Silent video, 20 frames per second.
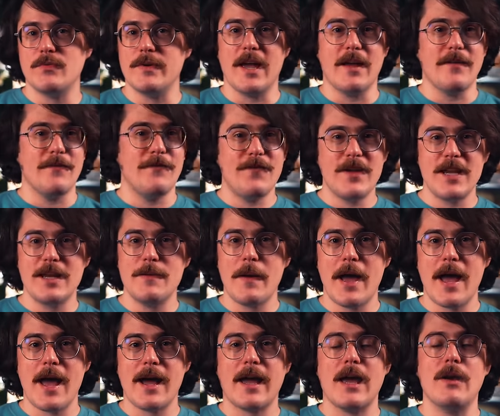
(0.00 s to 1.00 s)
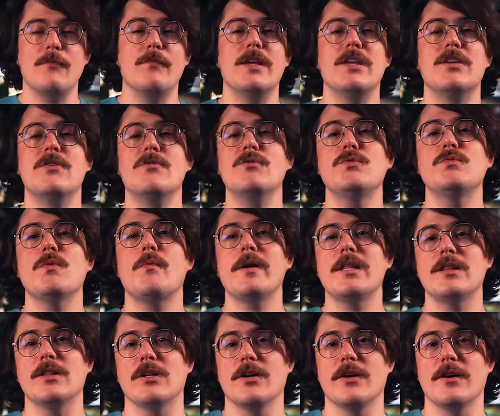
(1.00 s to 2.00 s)
we get feedback, and we use what
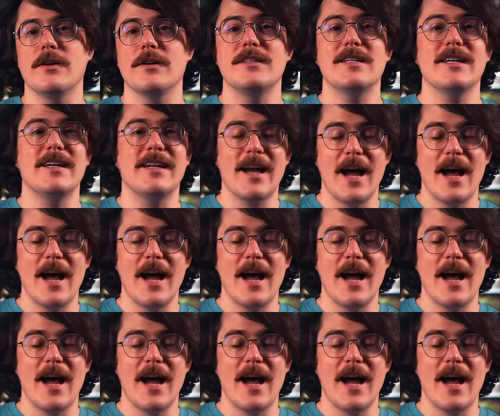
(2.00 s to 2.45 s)
we learn to